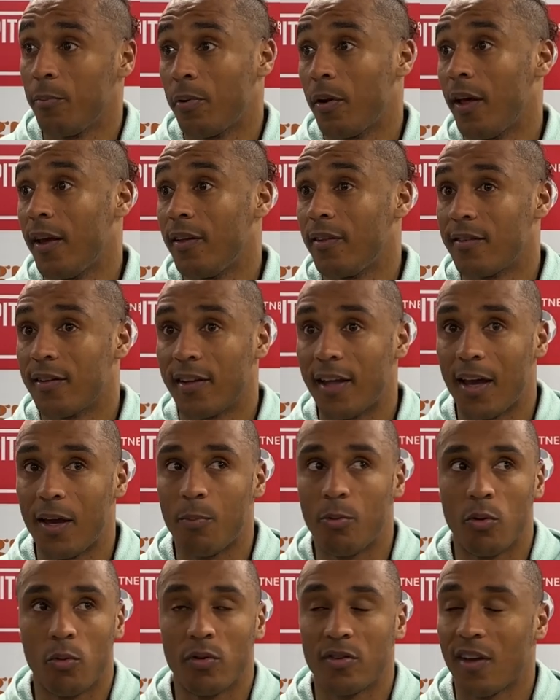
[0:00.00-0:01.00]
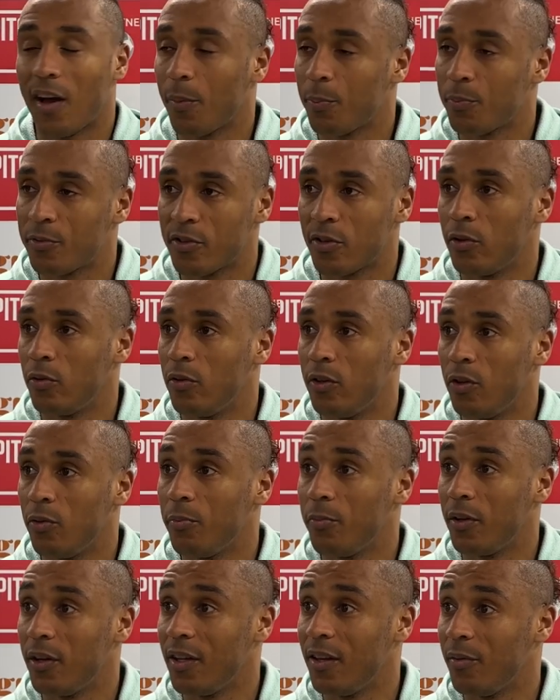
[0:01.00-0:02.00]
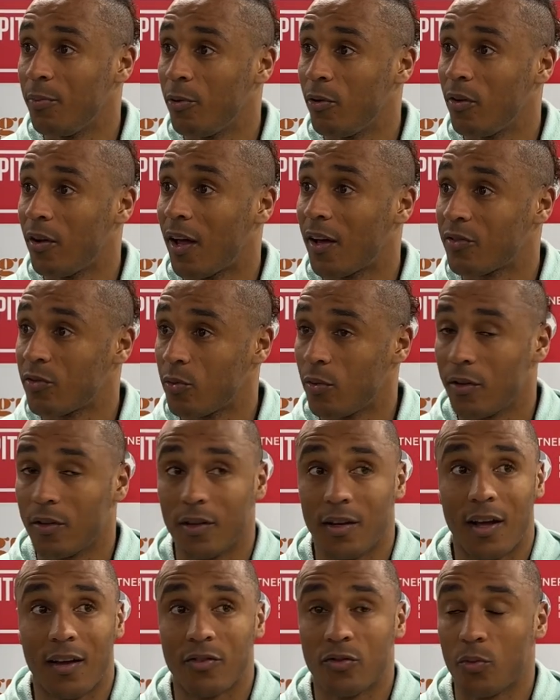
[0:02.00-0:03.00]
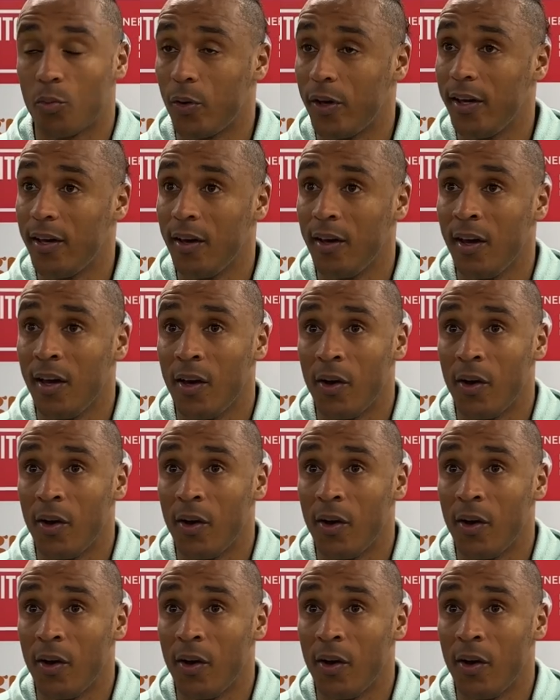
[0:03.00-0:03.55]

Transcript: playing today, but was absolutely unbelievable last last week.